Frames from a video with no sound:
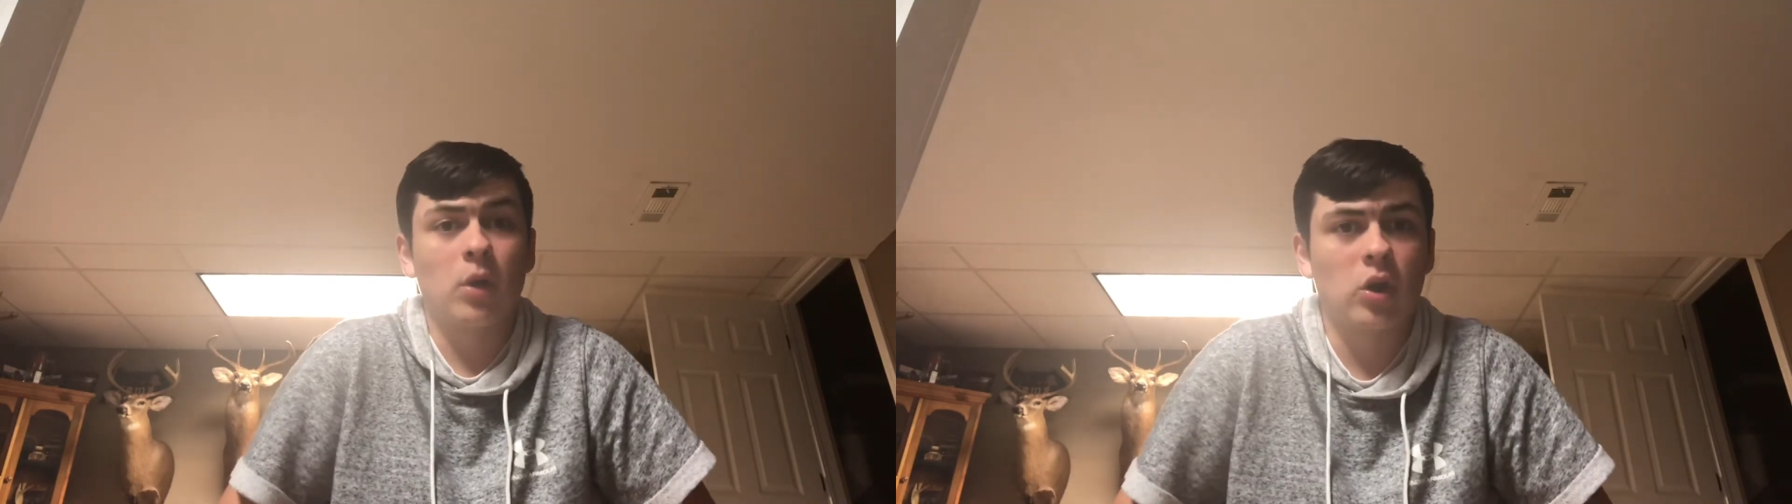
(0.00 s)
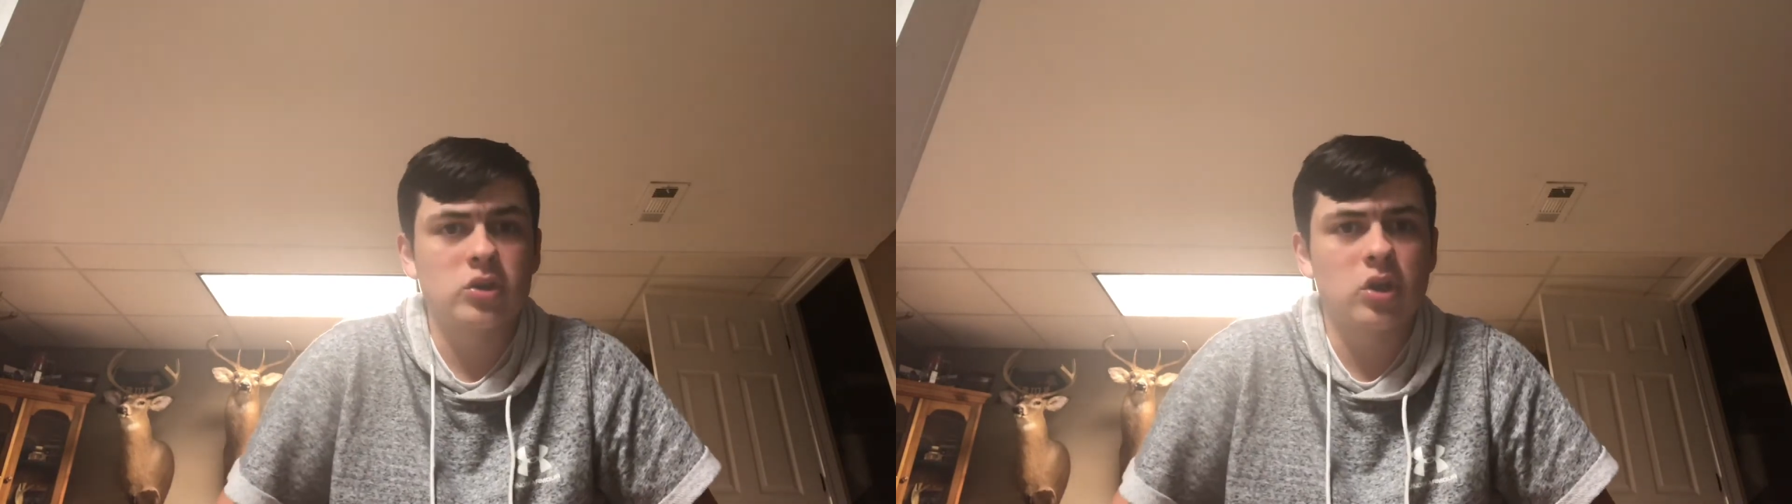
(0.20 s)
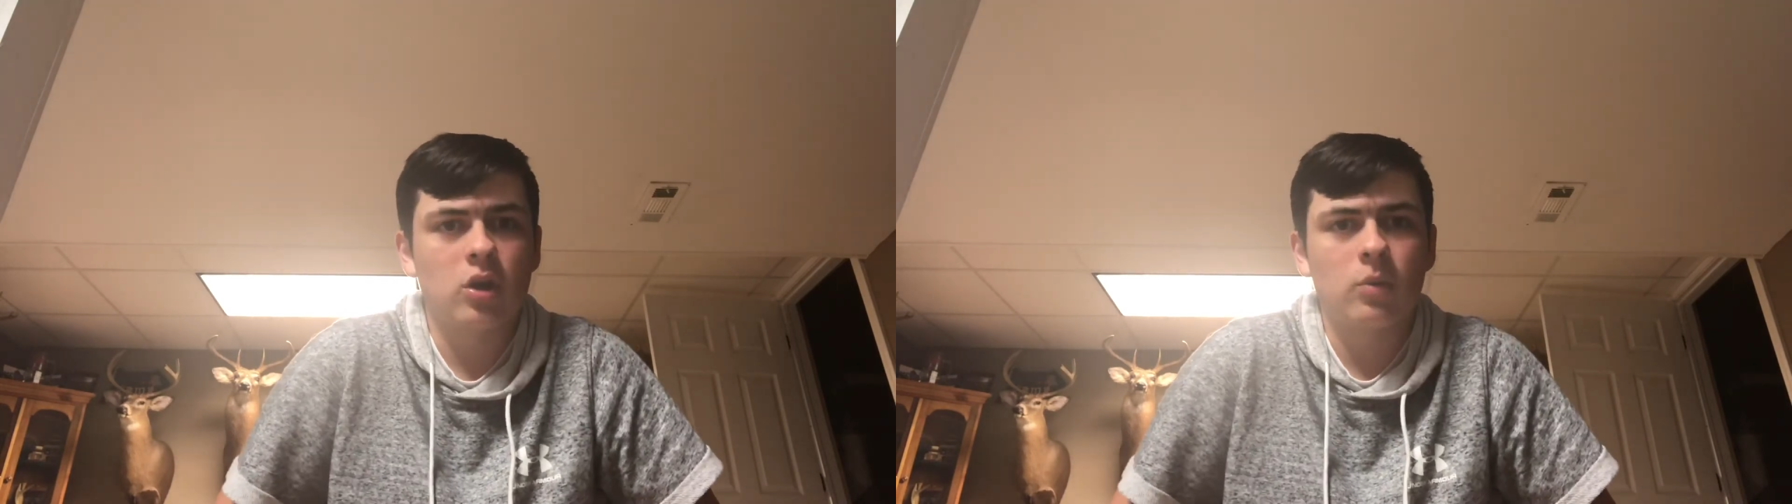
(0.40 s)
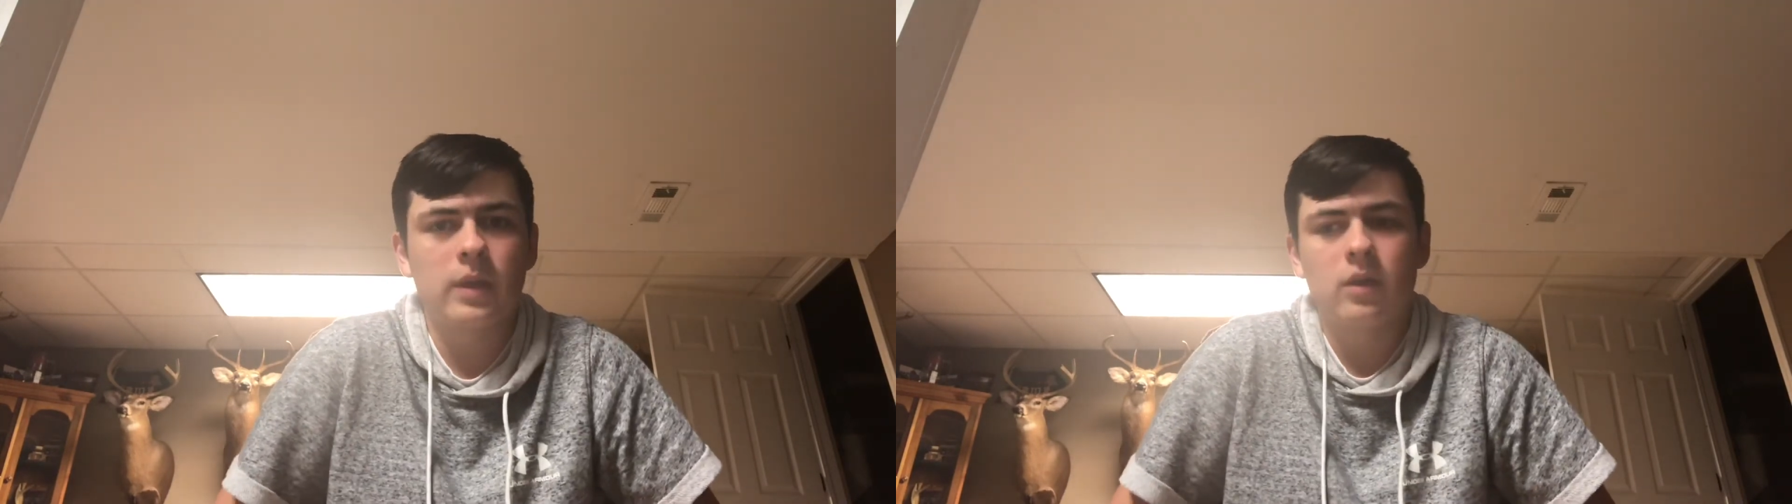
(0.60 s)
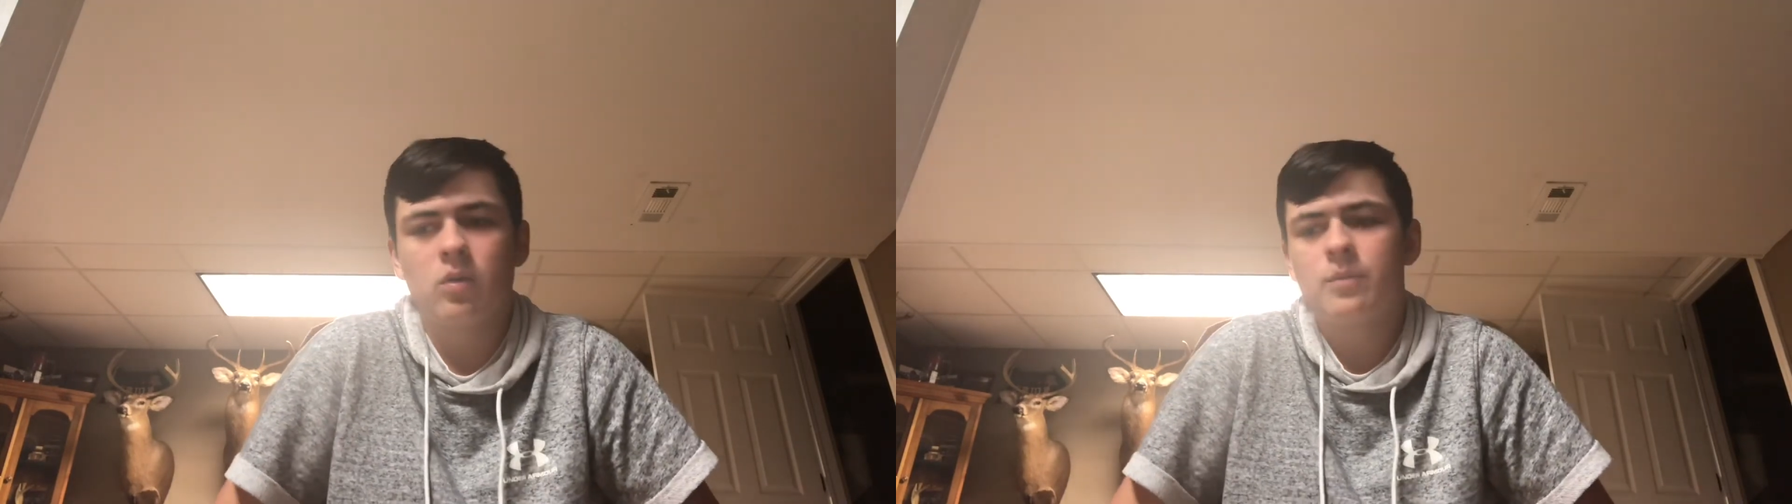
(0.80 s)
birds aren't
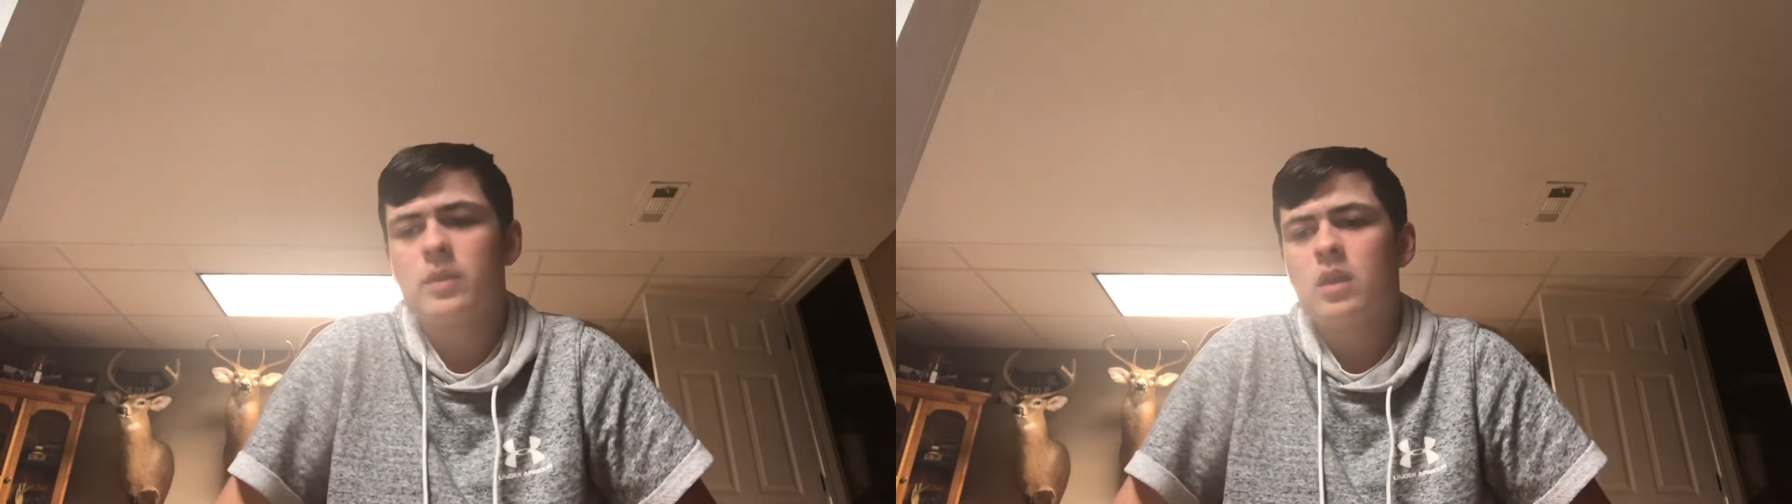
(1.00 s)
real,